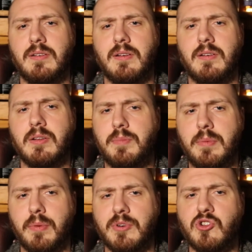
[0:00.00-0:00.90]
All the
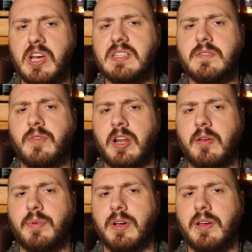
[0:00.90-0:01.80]
people were dressed funny,
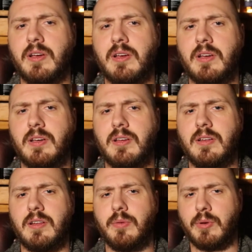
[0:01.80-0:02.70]
but
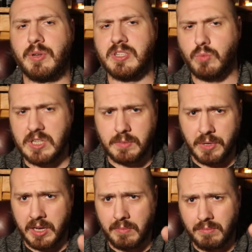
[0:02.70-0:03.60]
they were the ones
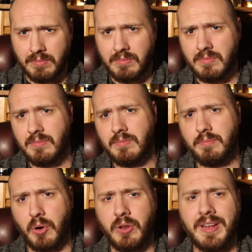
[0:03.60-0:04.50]
whispering and
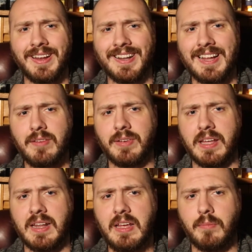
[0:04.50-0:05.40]
pointing and laughing at
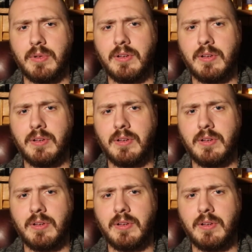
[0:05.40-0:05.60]
them.